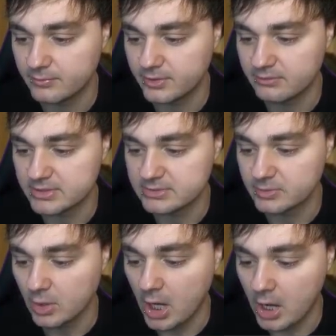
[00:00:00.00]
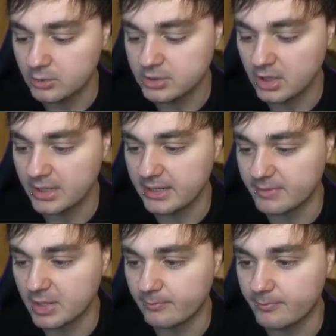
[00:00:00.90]
Pretty reasonable. Oh god, I hit
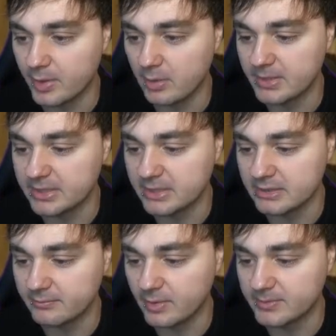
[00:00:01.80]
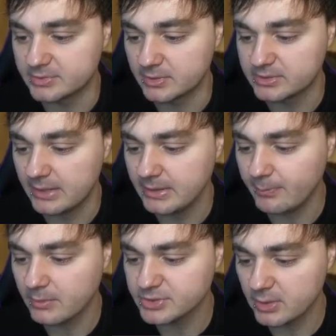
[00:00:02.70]
my own bomb. and he hit the bomb as well. How many
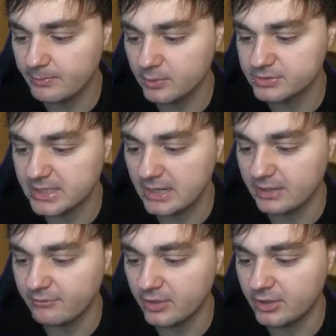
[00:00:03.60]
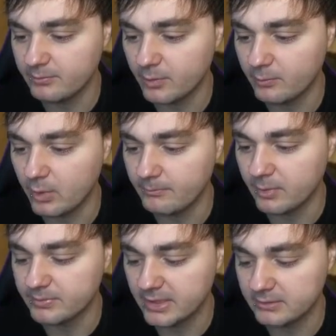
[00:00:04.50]
bombs do I put down? I thought I only put one
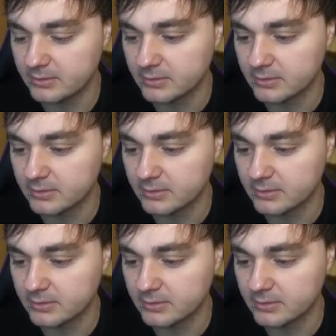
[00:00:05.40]
bomb down.